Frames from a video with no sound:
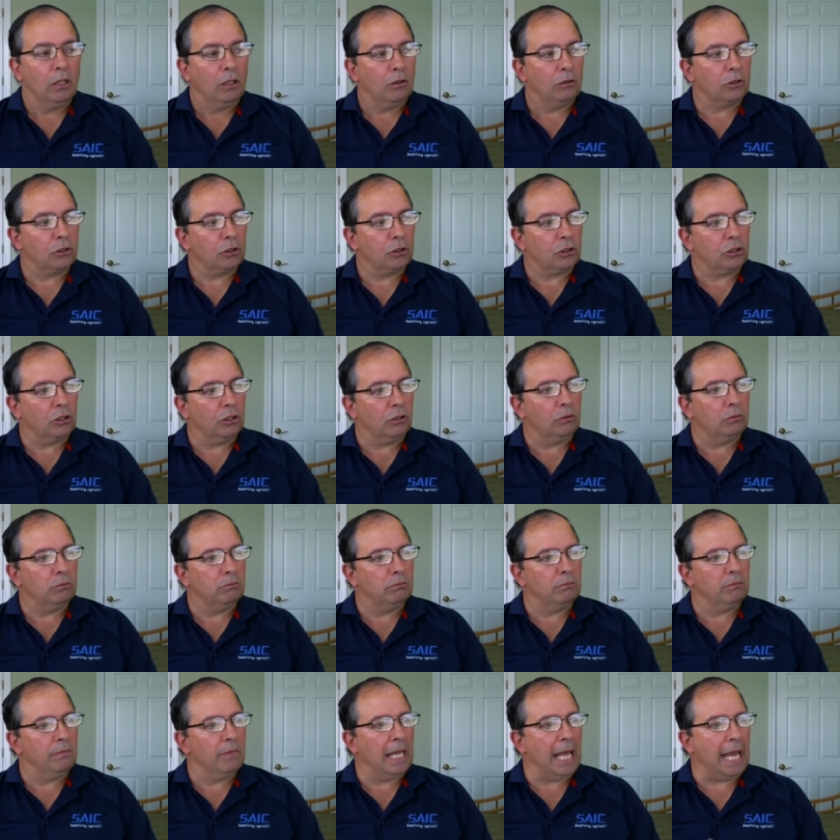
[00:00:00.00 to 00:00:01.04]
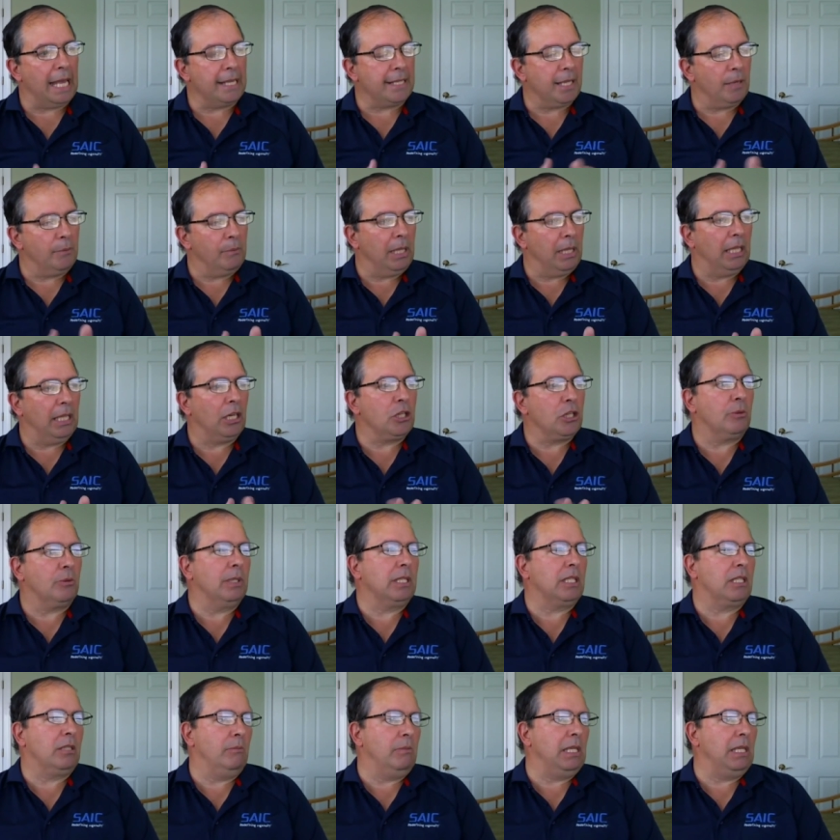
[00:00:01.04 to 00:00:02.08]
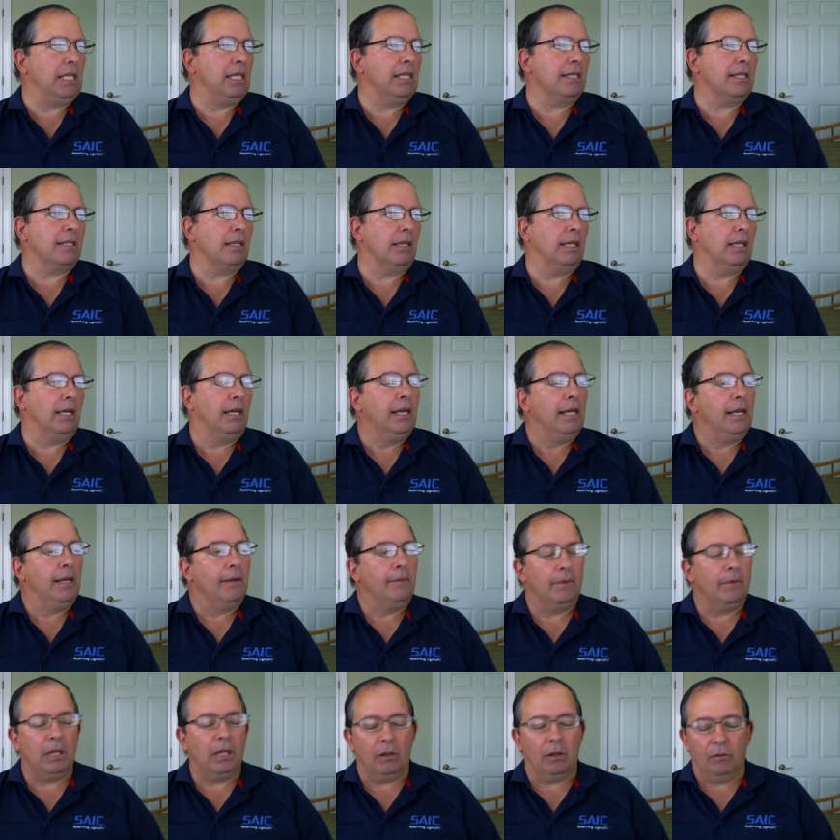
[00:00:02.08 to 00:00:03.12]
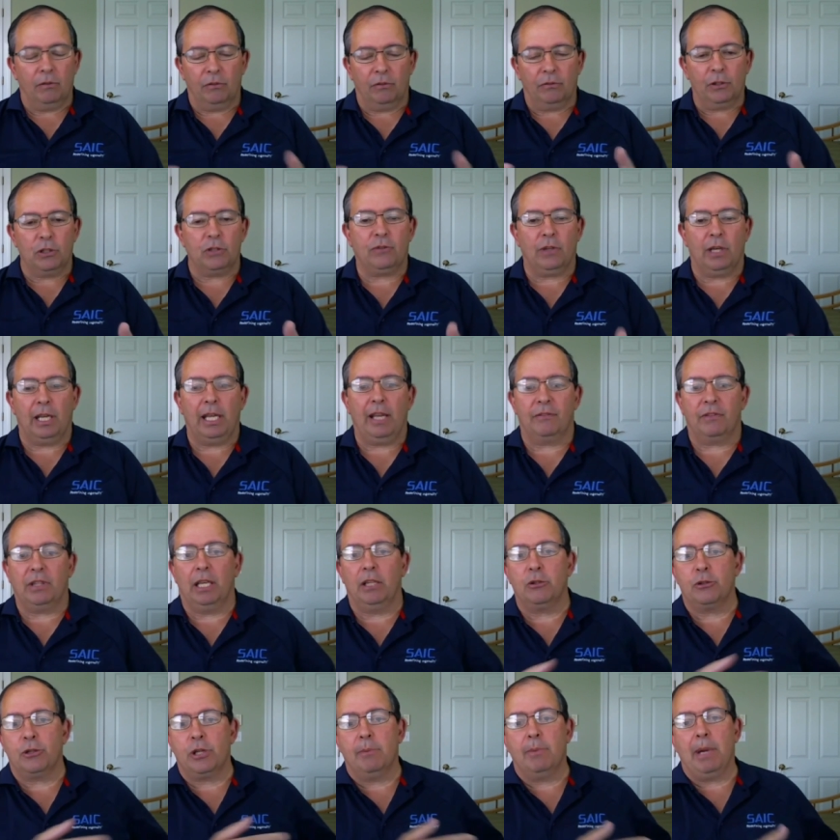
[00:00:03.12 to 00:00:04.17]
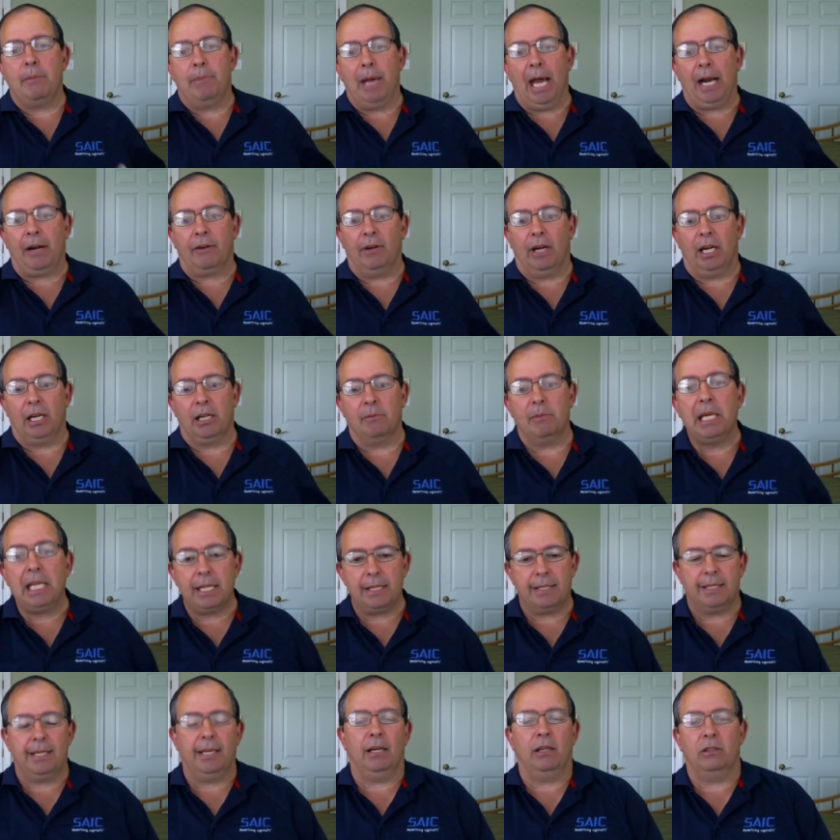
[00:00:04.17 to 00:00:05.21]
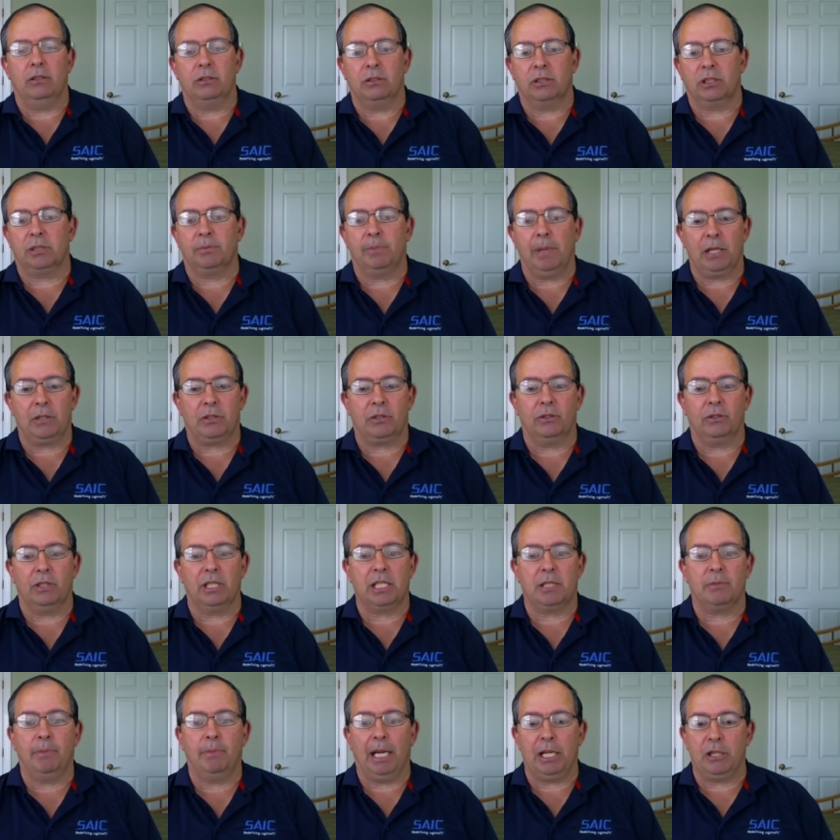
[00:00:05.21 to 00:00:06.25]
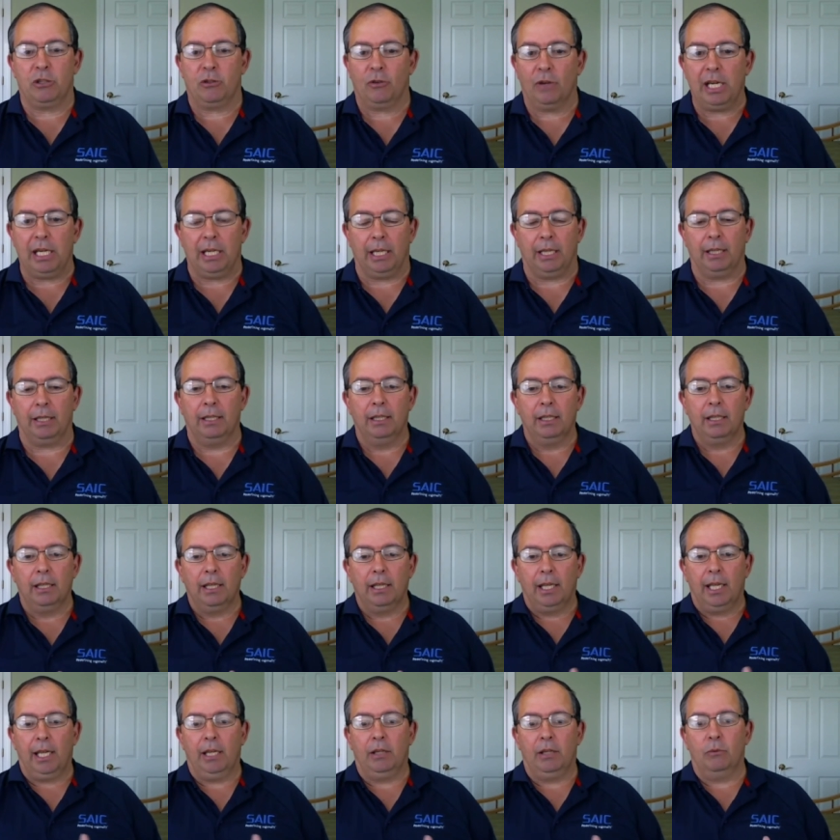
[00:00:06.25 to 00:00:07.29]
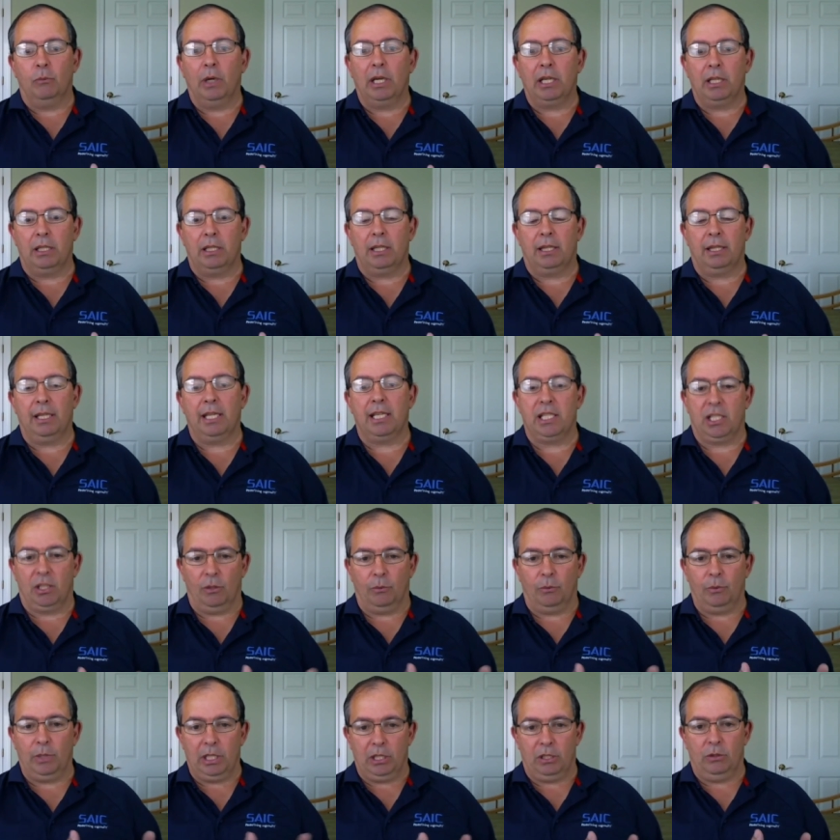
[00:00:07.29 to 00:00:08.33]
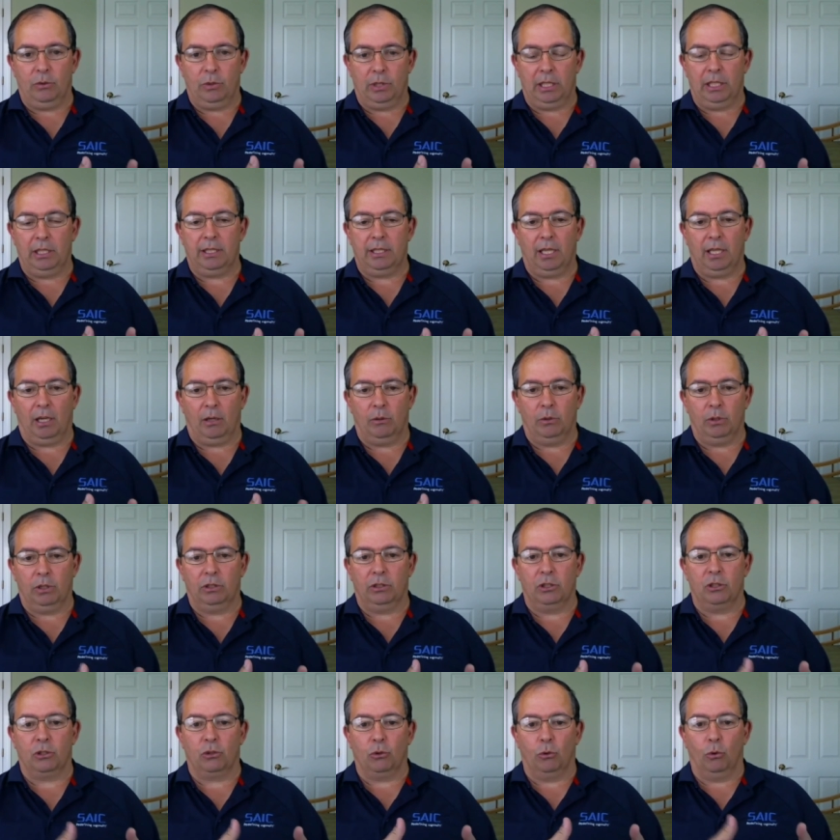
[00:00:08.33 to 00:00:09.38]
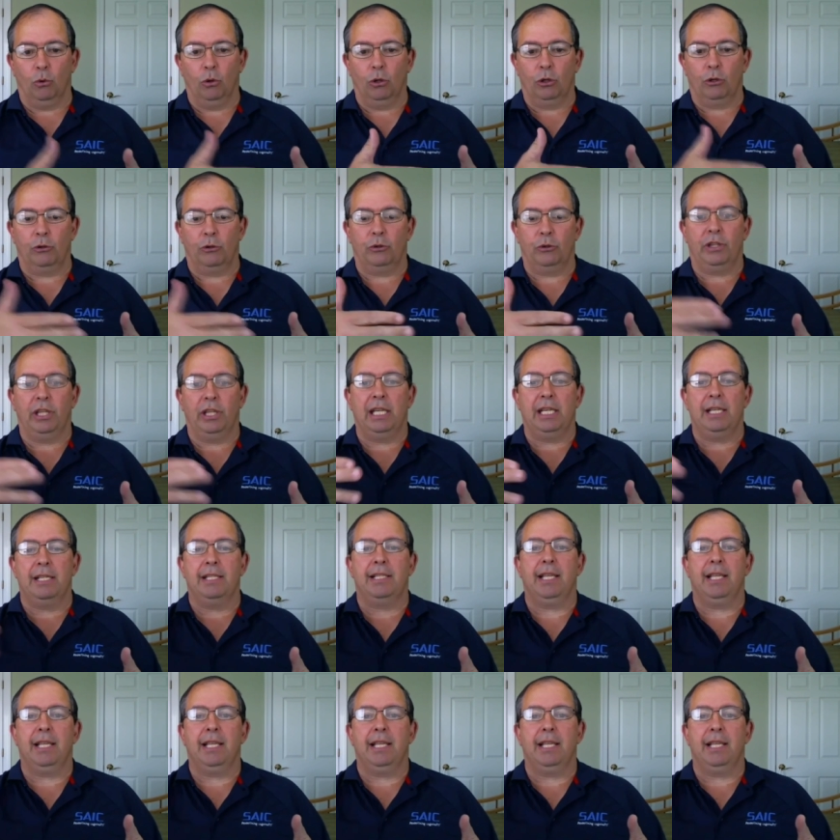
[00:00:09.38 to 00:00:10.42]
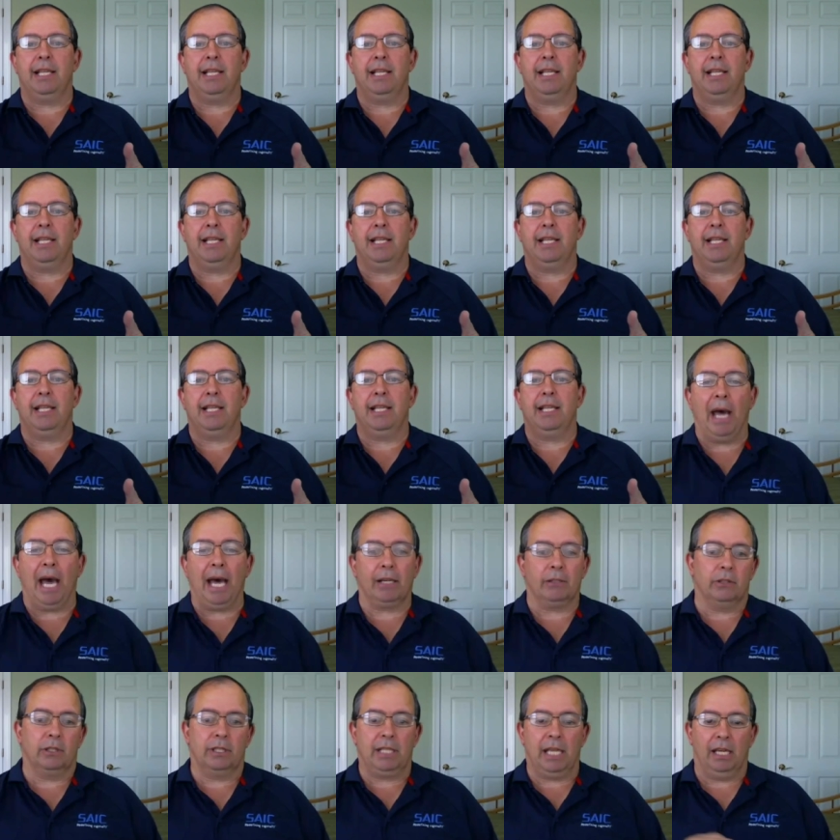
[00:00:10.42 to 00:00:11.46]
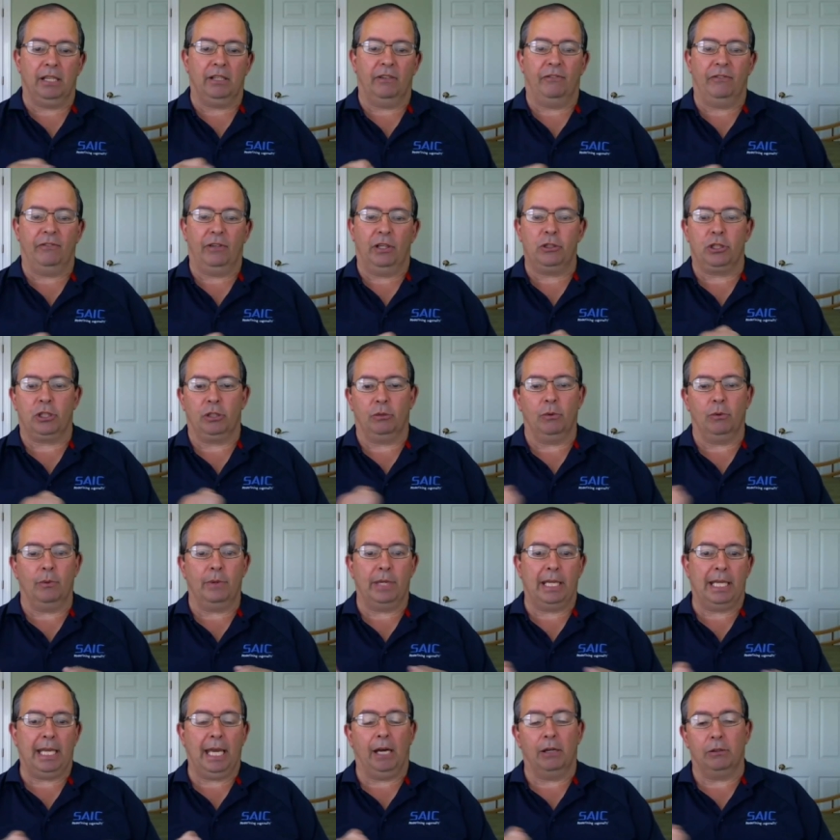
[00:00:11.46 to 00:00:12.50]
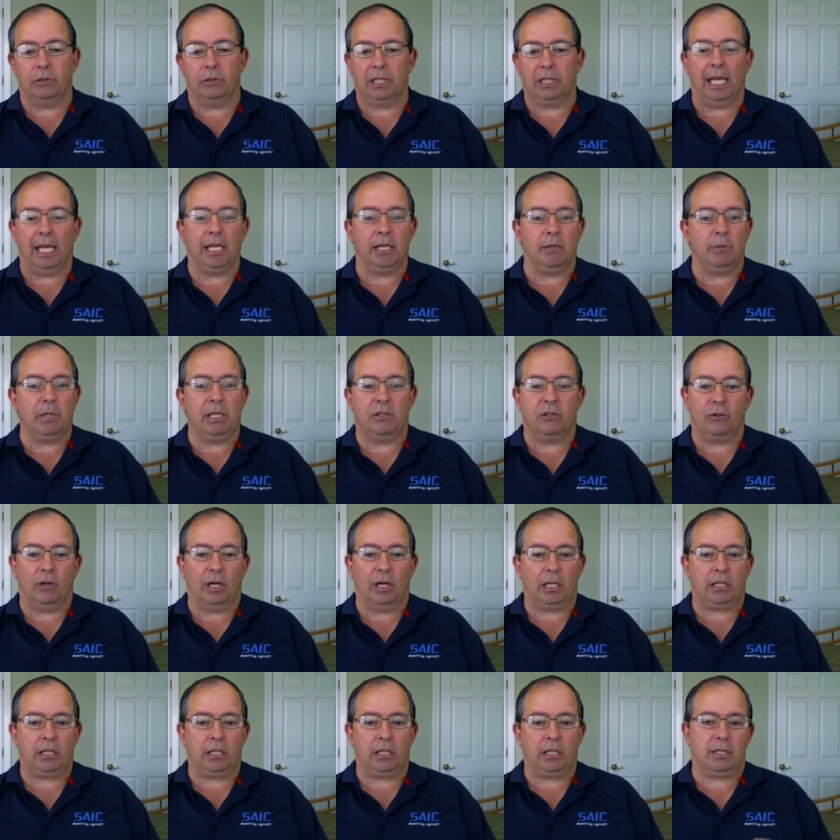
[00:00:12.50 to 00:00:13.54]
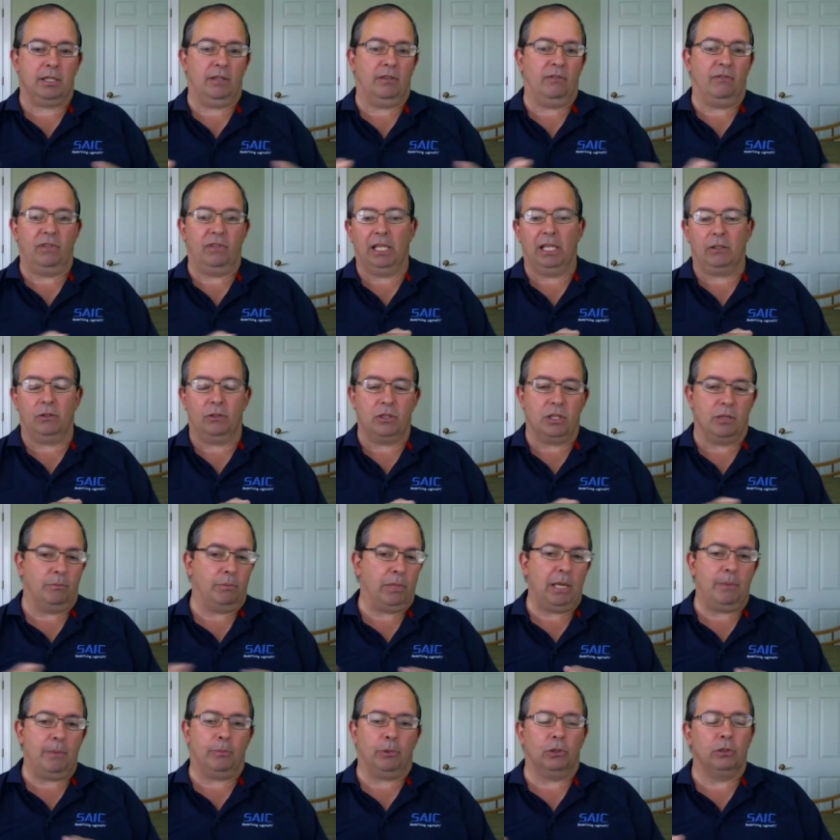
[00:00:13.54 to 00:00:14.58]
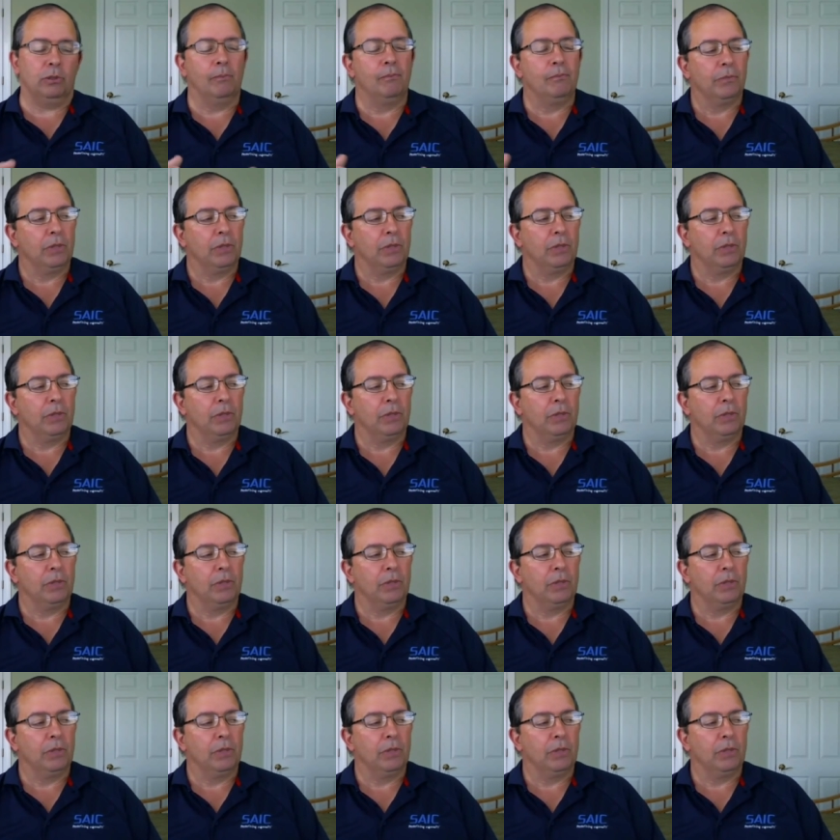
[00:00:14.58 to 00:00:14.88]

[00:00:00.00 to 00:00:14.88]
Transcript: so asset management to me is a you know, first of all, you have to understand my background. I'm an Intel specialist by training. Mm-hmm. And one of the things that we do in the Intel world is order things up in an order of battle kind of function when we count the enemy trucks and vehicles and people.